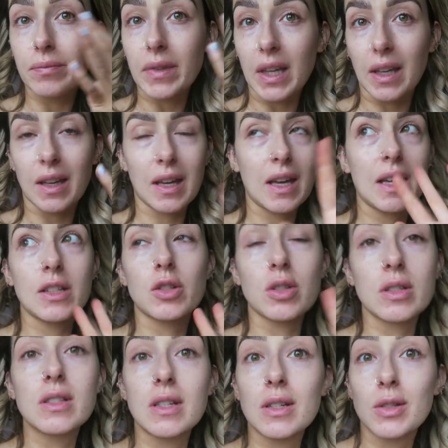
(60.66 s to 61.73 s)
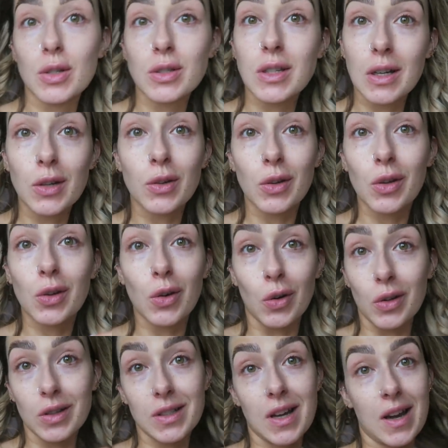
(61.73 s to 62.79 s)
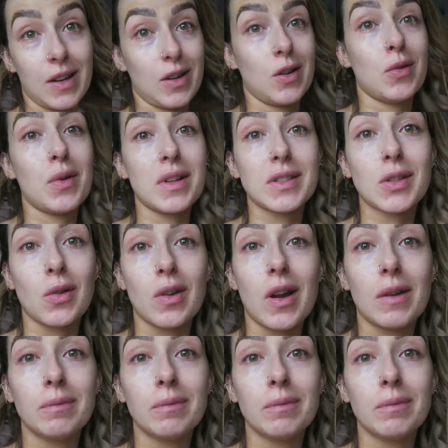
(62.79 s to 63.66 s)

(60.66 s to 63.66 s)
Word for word: like, it just doesn't look good. I don't know what's going